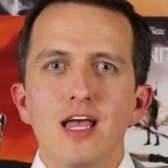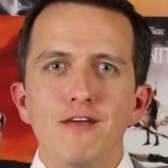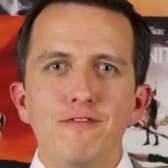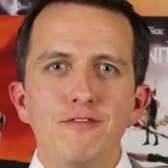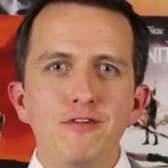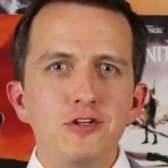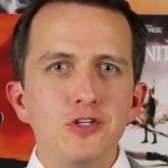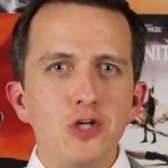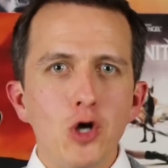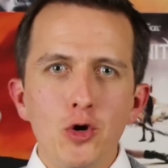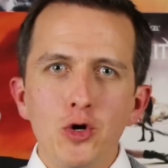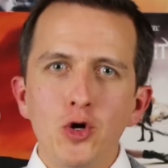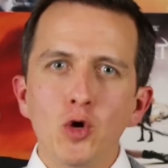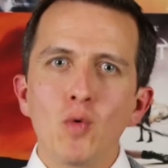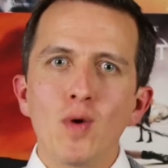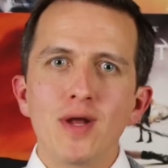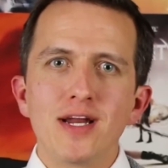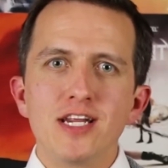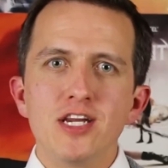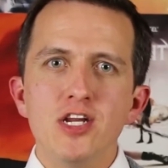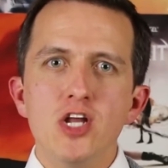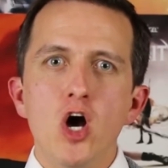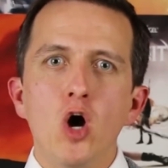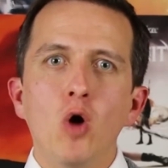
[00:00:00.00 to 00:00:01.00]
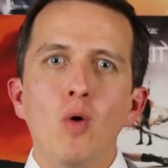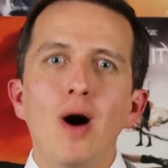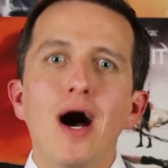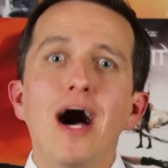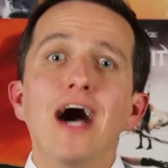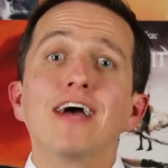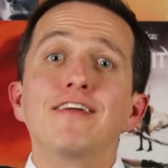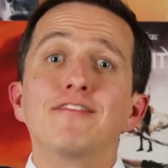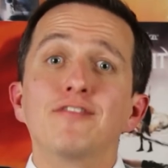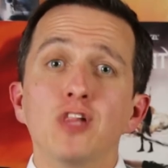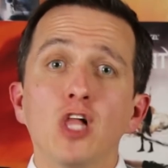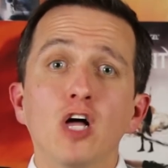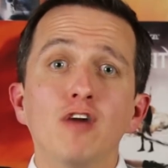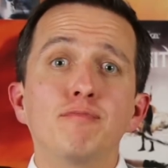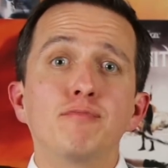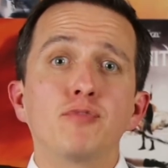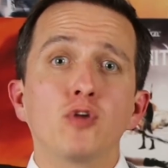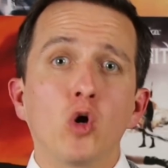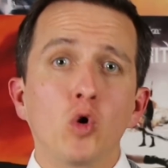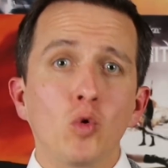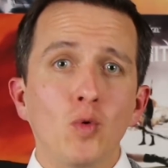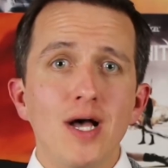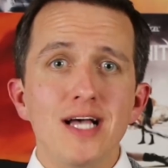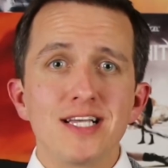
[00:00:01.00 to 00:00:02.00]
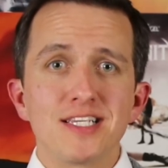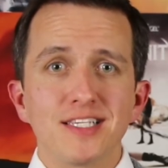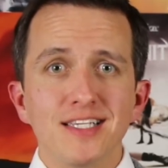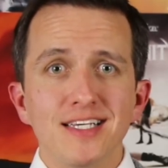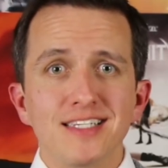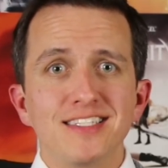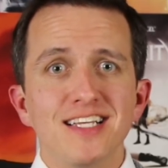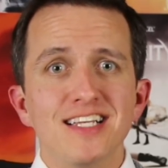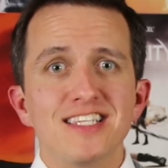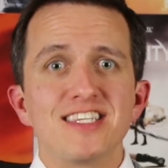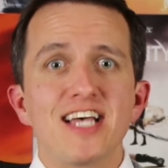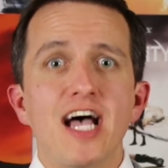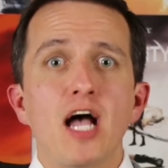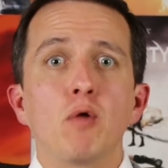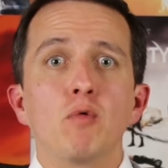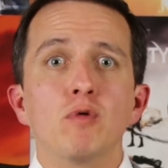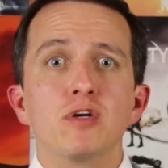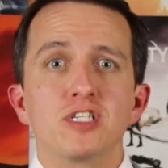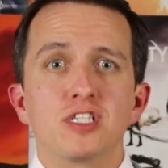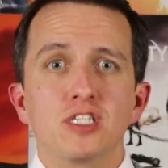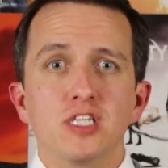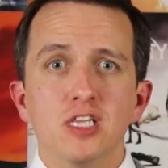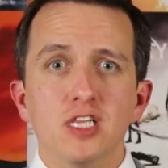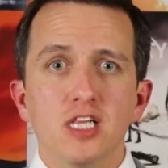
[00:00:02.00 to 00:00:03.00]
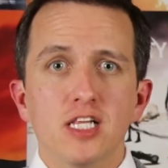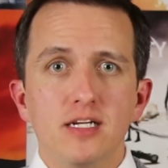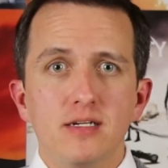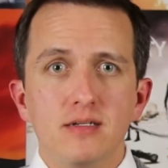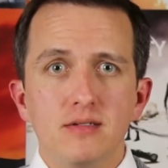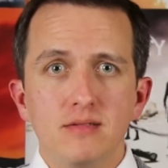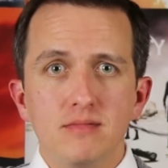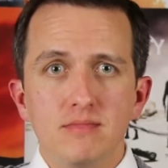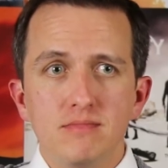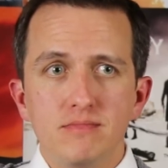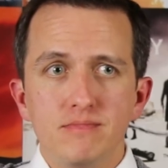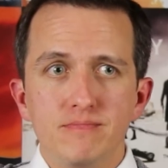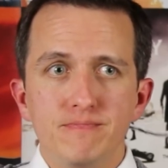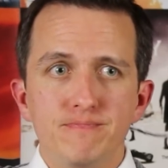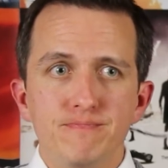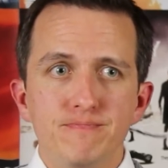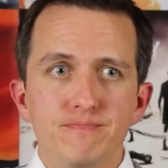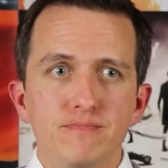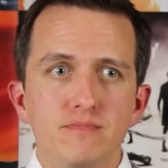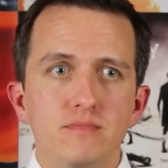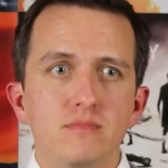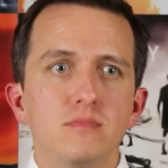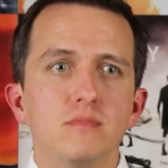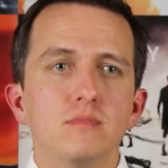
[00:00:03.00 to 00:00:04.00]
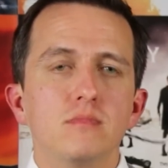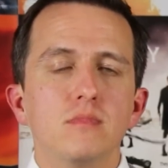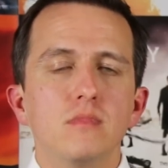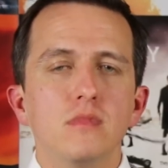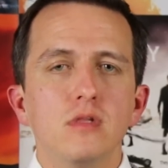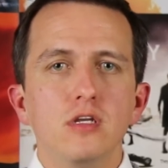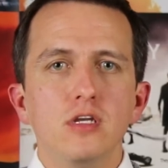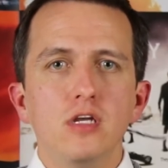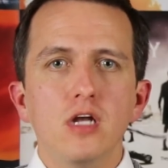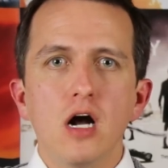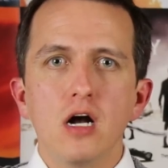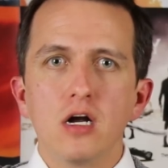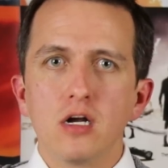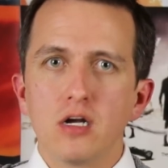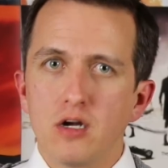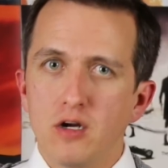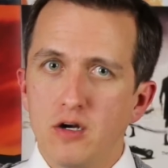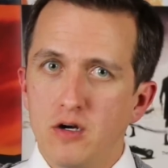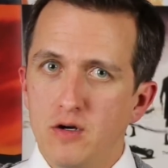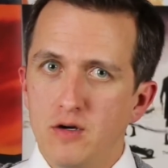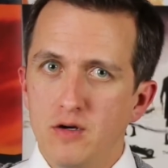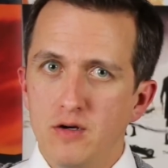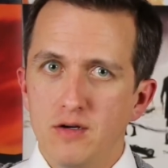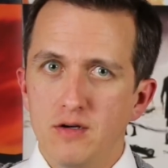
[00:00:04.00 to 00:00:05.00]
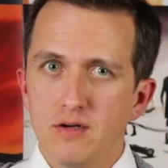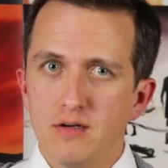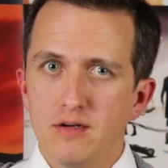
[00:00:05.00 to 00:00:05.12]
If you don't already know, I've loved pro wrestling since I was younger.